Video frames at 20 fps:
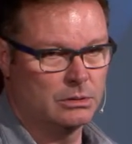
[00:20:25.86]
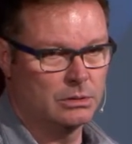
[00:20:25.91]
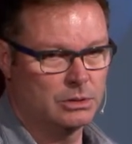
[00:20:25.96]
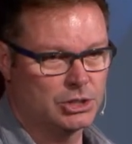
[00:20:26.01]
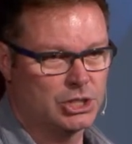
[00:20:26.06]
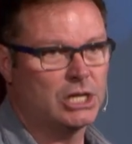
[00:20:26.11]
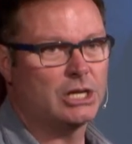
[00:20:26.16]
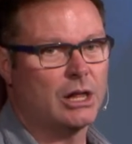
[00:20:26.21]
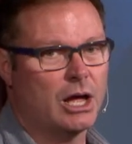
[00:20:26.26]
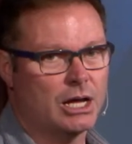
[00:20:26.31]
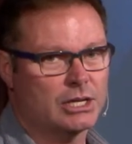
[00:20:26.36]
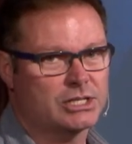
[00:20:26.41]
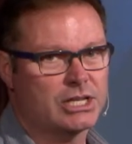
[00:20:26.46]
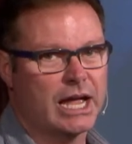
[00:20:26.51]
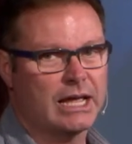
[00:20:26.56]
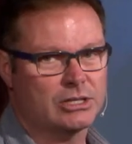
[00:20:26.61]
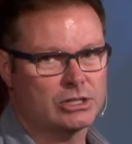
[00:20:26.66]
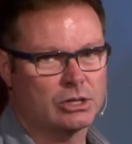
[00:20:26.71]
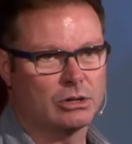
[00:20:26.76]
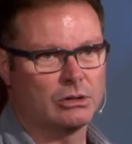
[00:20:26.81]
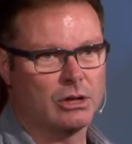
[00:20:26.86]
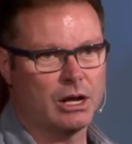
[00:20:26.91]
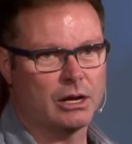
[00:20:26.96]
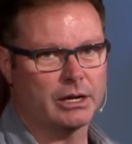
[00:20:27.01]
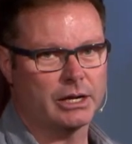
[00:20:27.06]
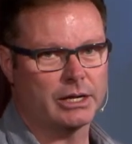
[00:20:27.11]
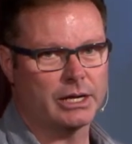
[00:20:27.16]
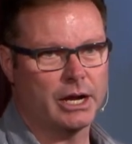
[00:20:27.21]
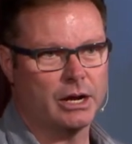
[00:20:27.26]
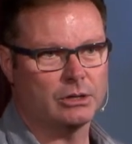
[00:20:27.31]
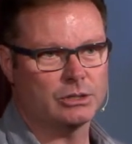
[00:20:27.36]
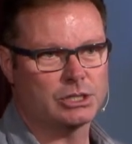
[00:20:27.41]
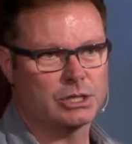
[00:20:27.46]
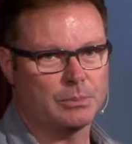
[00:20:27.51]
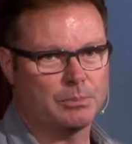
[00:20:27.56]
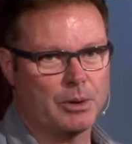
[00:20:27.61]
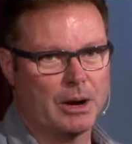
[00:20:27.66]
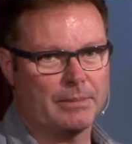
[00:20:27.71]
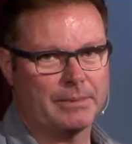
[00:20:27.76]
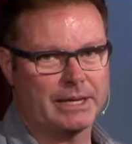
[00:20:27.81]
She lost that so long ago, she
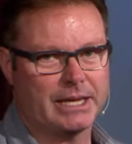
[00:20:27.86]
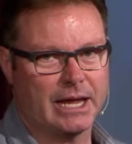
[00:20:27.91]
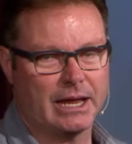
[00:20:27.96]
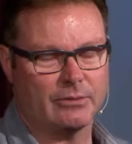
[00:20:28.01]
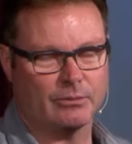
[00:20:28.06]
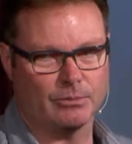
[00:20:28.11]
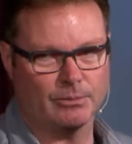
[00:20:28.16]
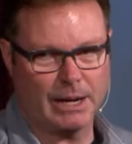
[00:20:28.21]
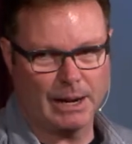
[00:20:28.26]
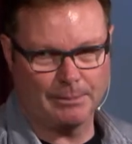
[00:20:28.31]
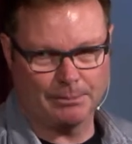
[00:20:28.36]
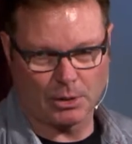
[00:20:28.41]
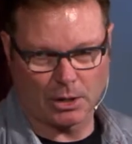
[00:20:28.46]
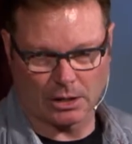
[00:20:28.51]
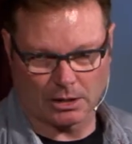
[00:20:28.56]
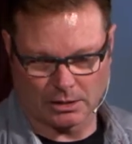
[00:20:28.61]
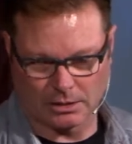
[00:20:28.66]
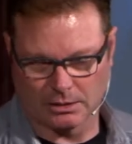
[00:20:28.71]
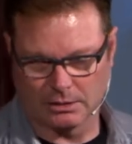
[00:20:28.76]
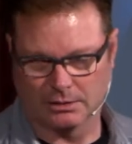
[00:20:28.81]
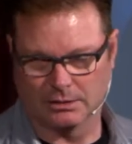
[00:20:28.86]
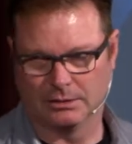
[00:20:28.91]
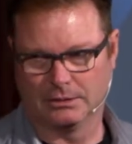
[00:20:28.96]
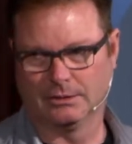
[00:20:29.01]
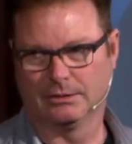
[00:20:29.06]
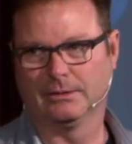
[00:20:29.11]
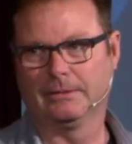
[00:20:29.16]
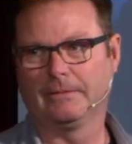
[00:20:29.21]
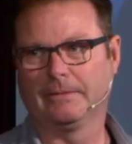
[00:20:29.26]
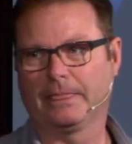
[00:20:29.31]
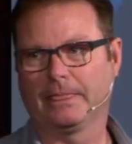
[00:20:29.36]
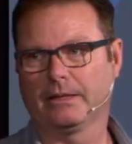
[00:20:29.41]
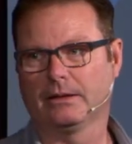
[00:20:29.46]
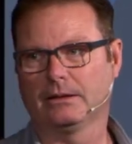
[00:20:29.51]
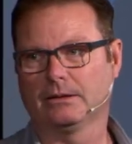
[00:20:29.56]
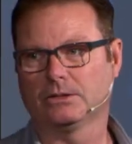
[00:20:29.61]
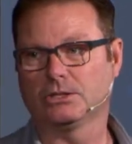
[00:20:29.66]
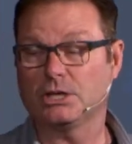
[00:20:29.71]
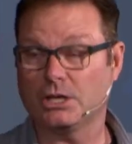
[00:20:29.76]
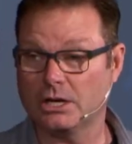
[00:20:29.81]
probably can't remember.
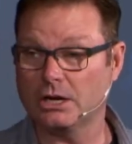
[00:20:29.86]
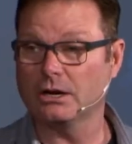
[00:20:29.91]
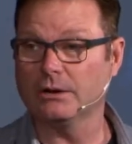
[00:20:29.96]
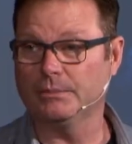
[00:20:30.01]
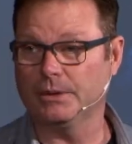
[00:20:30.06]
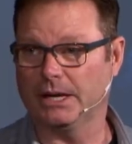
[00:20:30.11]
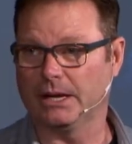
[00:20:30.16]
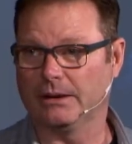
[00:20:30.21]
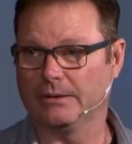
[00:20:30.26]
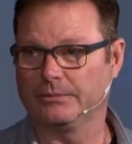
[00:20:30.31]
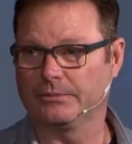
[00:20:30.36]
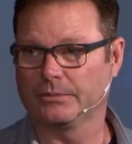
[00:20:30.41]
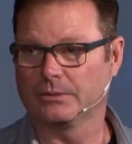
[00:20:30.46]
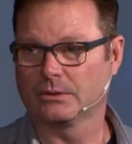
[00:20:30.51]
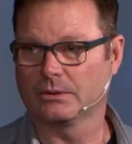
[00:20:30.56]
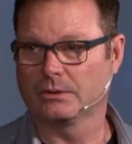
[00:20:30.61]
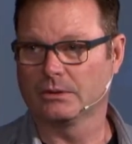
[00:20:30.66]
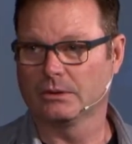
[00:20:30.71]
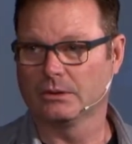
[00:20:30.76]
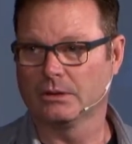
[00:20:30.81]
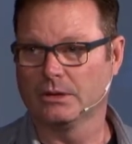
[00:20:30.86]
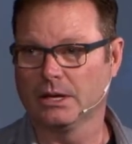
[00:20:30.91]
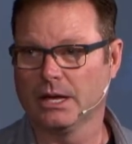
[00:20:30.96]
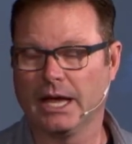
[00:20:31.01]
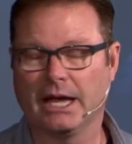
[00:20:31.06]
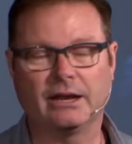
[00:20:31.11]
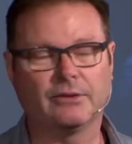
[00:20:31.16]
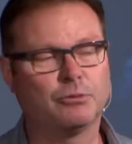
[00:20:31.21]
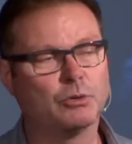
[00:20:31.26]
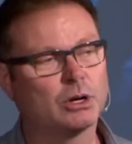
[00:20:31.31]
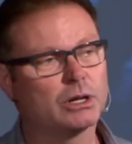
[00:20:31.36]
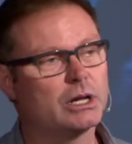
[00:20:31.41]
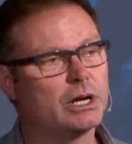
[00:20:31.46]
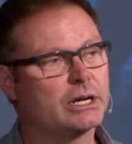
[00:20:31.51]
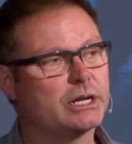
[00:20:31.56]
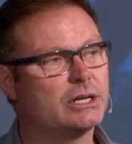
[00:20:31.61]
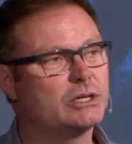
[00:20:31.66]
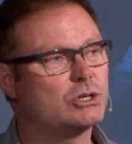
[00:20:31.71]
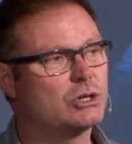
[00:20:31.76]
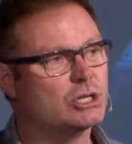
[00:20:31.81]
Do you hear me? And if we're
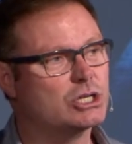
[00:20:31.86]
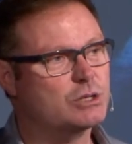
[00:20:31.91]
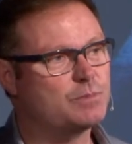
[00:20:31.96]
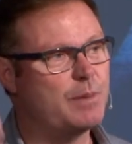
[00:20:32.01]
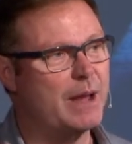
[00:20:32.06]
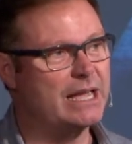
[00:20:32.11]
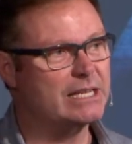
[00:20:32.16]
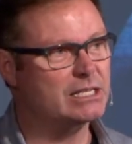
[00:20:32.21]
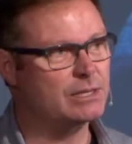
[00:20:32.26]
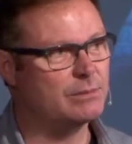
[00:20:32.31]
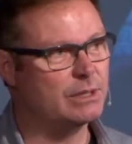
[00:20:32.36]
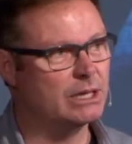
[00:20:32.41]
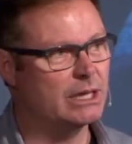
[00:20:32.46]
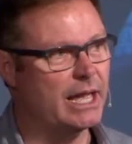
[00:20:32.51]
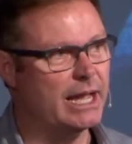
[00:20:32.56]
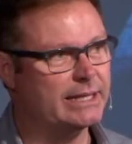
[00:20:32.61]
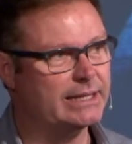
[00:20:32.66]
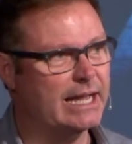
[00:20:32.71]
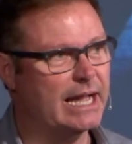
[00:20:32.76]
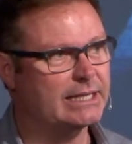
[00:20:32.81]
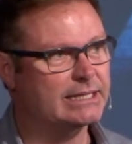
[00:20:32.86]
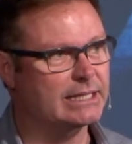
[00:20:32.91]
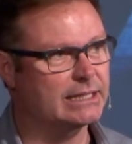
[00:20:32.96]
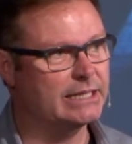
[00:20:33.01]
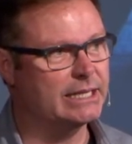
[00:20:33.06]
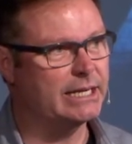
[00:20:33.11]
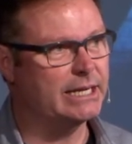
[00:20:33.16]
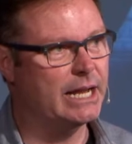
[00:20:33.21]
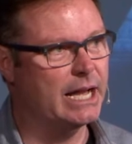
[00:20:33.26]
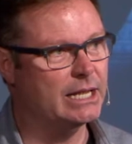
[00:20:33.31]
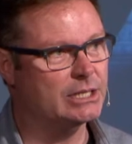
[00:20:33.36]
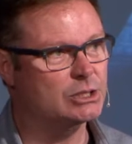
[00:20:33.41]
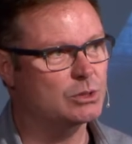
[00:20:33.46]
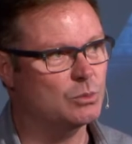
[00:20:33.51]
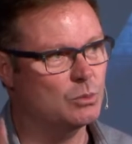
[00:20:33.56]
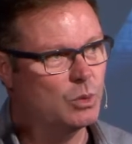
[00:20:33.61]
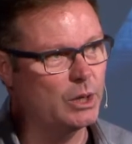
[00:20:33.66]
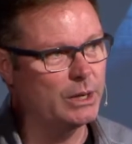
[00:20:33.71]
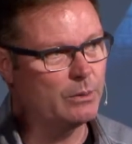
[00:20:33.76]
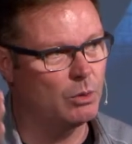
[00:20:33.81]
looking to a specimen like that to lead us,
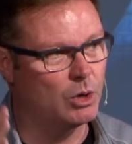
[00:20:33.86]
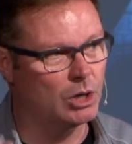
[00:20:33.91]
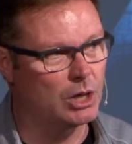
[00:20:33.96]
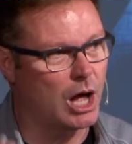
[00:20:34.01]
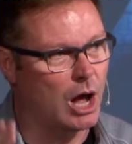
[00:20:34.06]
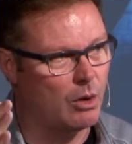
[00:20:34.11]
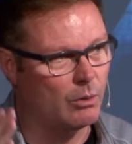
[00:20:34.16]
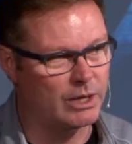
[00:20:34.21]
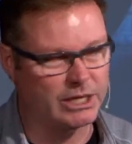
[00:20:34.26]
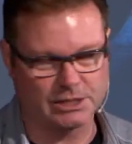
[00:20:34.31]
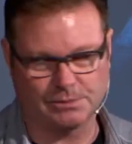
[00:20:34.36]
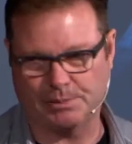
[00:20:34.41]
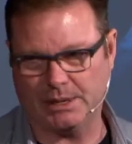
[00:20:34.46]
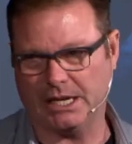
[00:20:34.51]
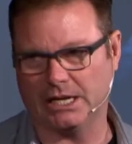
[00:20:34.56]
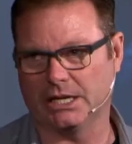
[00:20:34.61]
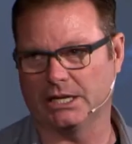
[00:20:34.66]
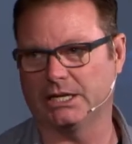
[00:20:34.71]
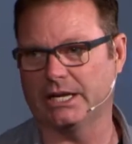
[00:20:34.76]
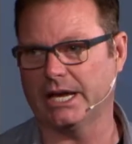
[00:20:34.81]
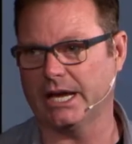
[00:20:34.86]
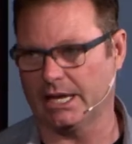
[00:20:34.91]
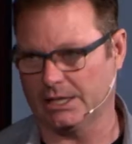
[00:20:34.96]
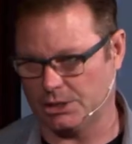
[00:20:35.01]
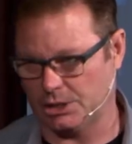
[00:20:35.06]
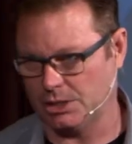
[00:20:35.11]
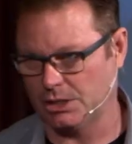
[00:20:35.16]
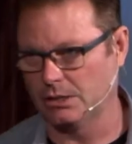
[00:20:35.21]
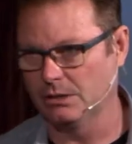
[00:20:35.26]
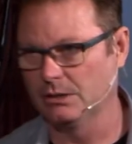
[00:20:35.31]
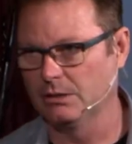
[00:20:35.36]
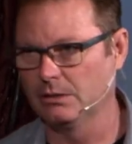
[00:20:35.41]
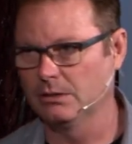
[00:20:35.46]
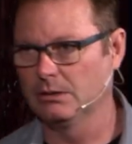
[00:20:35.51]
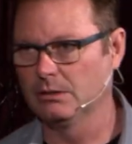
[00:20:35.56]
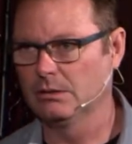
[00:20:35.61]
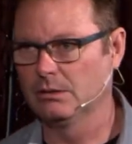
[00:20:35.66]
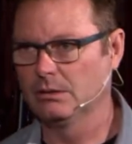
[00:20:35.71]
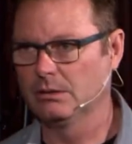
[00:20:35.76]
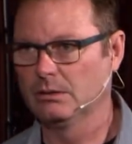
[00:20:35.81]
we will always be in a ditch
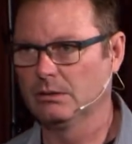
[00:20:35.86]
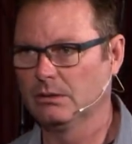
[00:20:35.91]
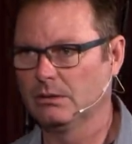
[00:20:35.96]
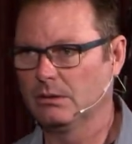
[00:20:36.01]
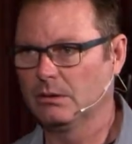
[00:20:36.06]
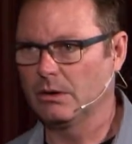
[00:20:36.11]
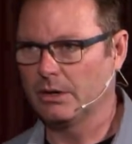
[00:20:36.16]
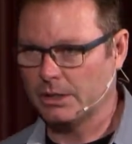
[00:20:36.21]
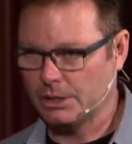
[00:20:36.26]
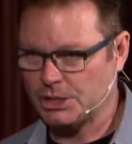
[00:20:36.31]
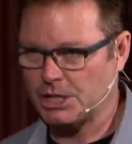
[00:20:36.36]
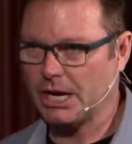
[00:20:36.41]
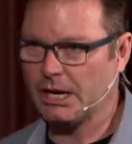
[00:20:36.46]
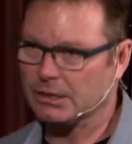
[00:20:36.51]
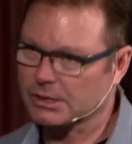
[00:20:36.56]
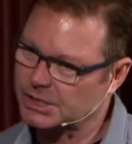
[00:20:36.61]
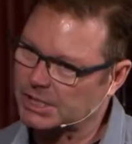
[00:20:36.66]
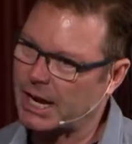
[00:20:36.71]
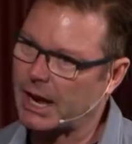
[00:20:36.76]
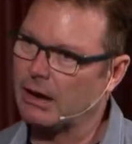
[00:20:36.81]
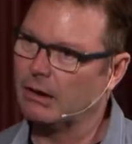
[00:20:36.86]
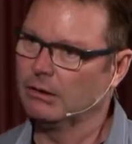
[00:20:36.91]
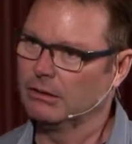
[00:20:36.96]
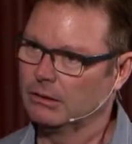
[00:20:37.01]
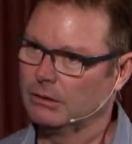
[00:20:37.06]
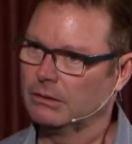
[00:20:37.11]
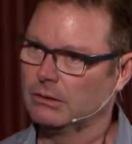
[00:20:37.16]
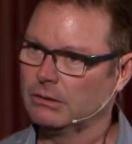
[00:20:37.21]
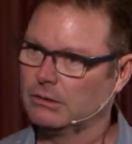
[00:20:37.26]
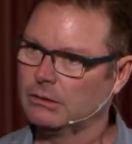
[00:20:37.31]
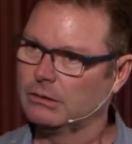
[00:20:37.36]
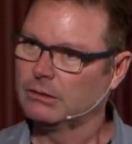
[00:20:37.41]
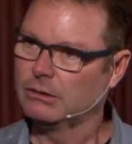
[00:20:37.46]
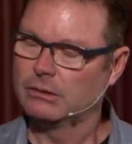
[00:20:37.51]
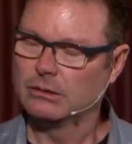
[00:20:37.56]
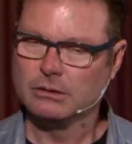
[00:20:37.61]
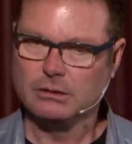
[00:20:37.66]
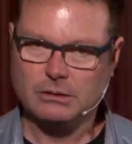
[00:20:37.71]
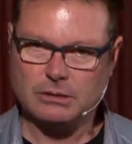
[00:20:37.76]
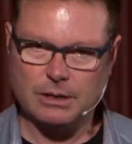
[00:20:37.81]
or a jail cell.
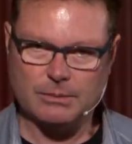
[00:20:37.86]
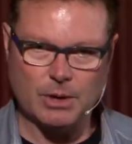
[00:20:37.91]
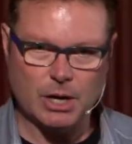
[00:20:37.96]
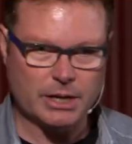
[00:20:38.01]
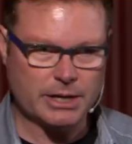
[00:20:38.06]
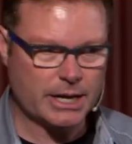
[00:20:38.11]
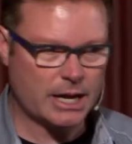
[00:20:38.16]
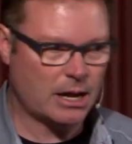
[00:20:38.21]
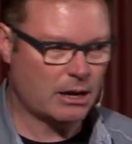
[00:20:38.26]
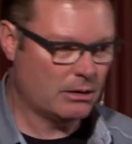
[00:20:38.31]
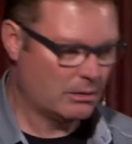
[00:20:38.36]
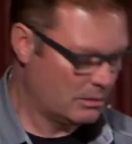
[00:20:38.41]
Come on now.